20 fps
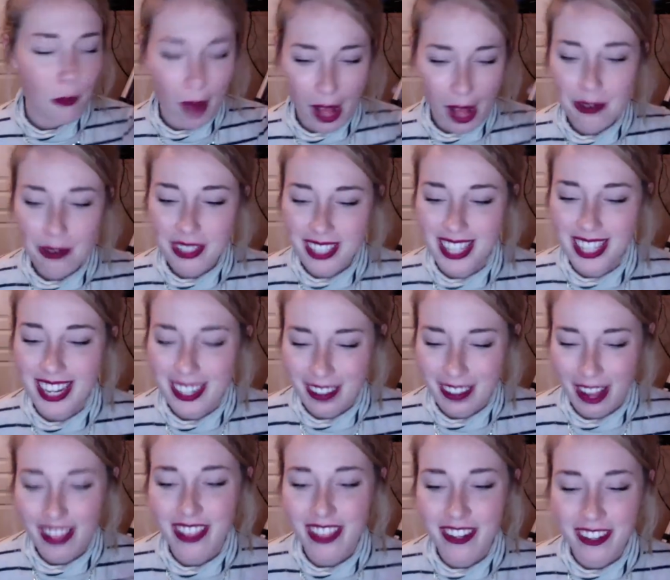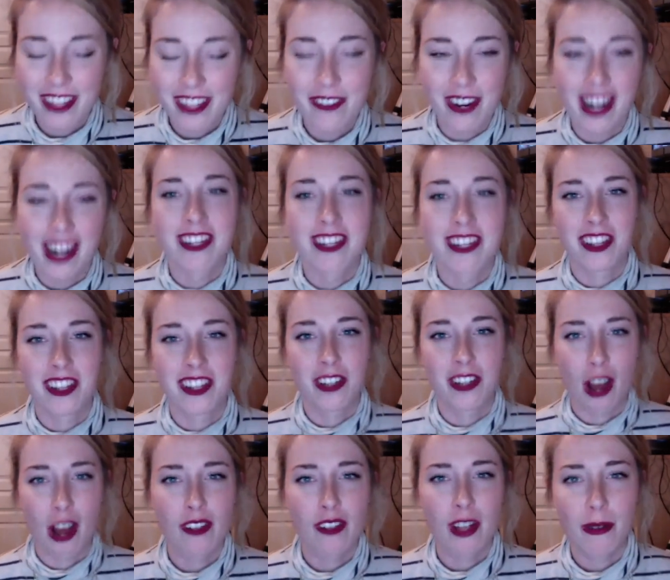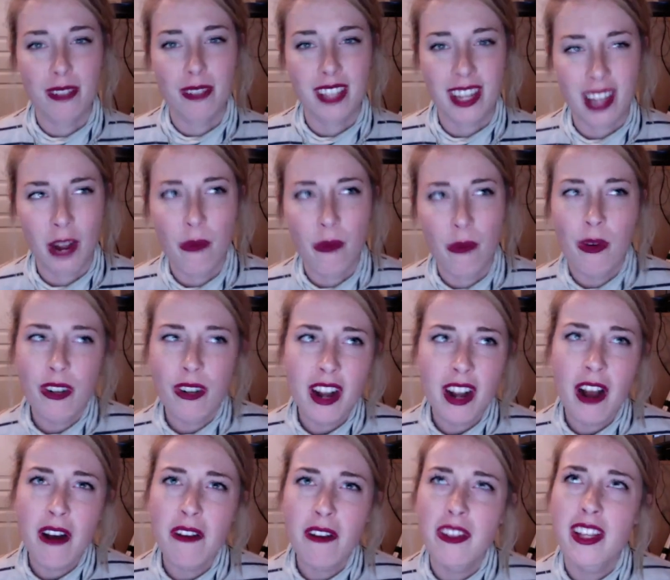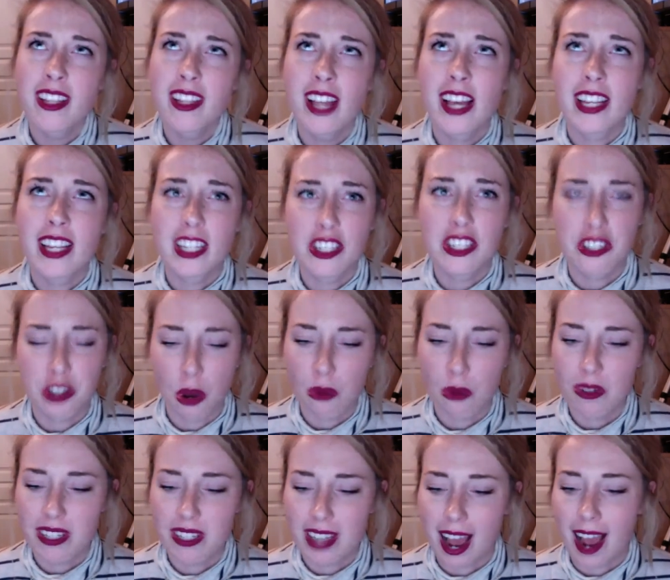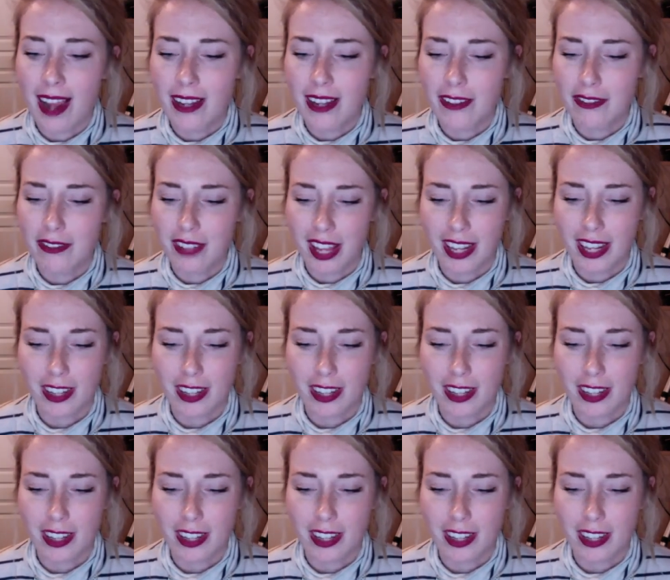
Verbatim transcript: I was thinking, literally when I started the novel, I was like, I wonder how they like don't die of like